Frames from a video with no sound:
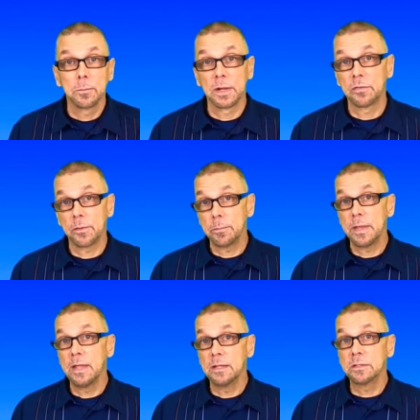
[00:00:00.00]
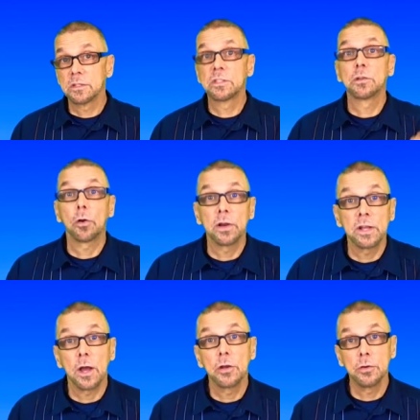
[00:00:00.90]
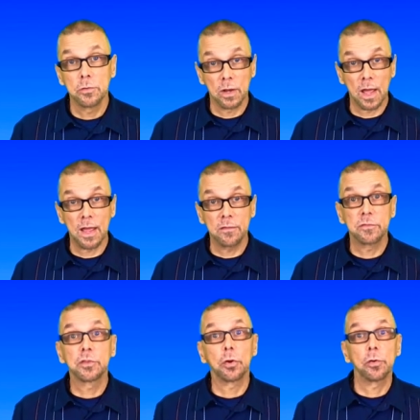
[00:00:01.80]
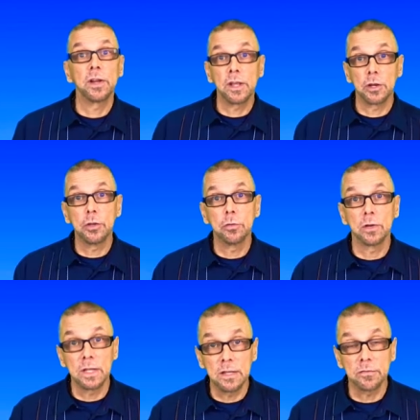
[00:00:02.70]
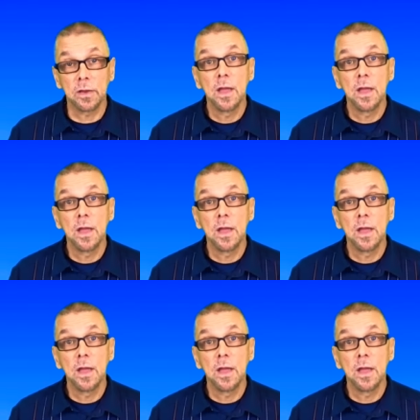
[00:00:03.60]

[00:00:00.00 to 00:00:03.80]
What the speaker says: but if it means starting a new life, turning a new leaf,